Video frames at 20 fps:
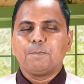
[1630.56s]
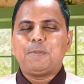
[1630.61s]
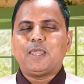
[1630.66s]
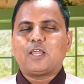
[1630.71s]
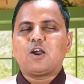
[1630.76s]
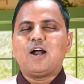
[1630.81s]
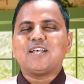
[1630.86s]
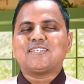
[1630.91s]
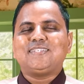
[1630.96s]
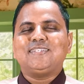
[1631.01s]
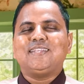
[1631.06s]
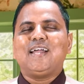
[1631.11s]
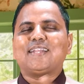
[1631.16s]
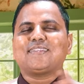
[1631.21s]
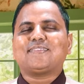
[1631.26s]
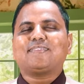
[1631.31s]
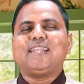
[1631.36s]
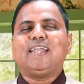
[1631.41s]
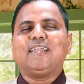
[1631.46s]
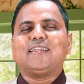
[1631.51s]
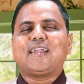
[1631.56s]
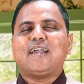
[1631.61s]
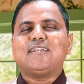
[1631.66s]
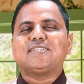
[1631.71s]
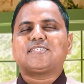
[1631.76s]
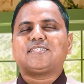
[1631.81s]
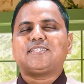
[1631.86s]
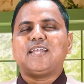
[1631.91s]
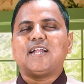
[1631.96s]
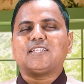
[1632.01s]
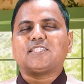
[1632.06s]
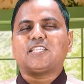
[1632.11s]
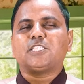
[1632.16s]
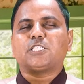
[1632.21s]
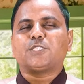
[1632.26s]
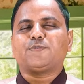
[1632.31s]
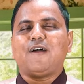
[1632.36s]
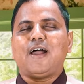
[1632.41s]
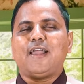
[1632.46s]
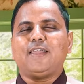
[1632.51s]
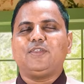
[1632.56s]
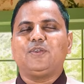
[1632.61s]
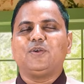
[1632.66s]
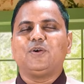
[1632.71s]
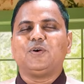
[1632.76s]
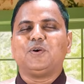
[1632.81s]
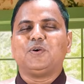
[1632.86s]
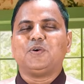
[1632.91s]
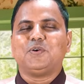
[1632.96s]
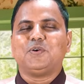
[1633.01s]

Because nothing can satisfy you.